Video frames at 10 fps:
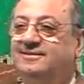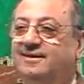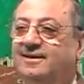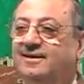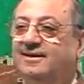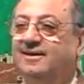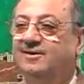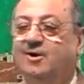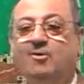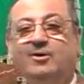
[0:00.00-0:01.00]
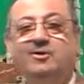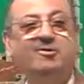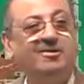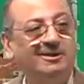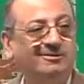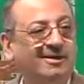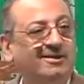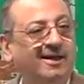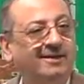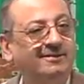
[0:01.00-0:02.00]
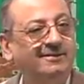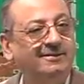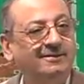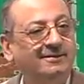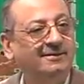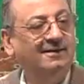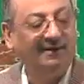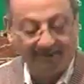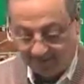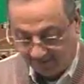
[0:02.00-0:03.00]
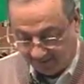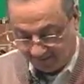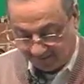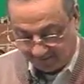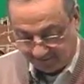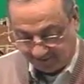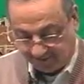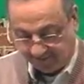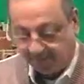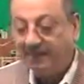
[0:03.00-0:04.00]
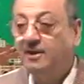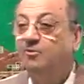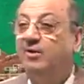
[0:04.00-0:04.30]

Now how can you translate that? See, wal